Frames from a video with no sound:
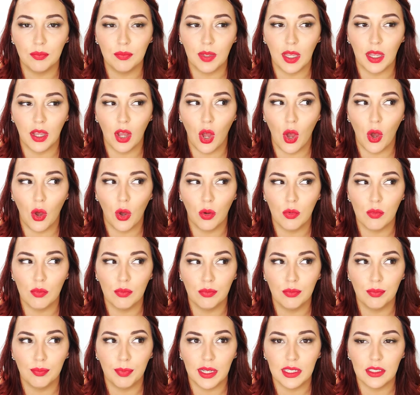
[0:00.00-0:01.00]
at
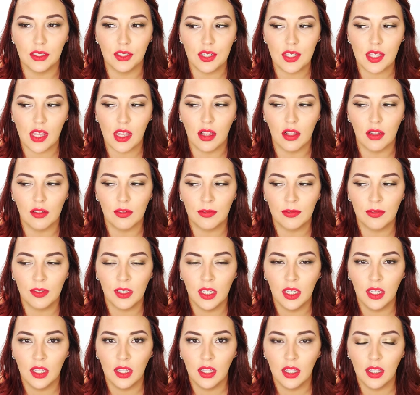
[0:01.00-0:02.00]
home by yourself
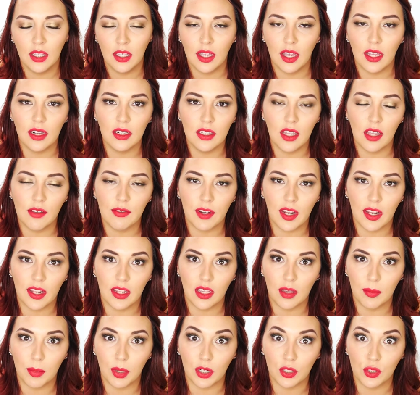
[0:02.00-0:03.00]
at 11
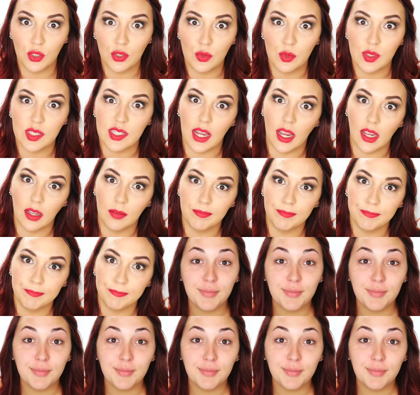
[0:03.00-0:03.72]
a.m. on a Tuesday.